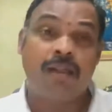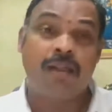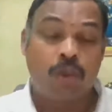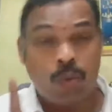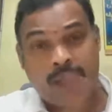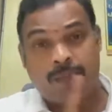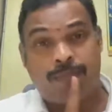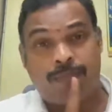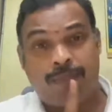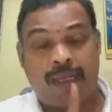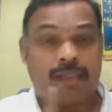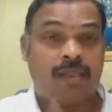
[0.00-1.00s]
doing a
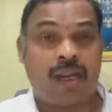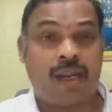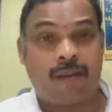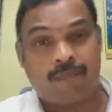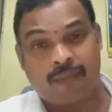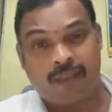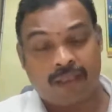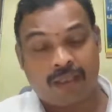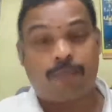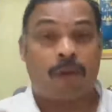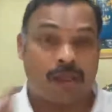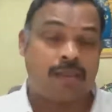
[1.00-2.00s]
PhD, the
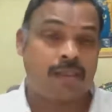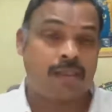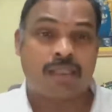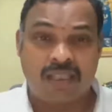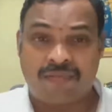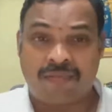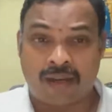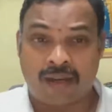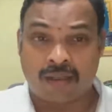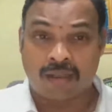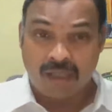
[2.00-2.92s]
process is different.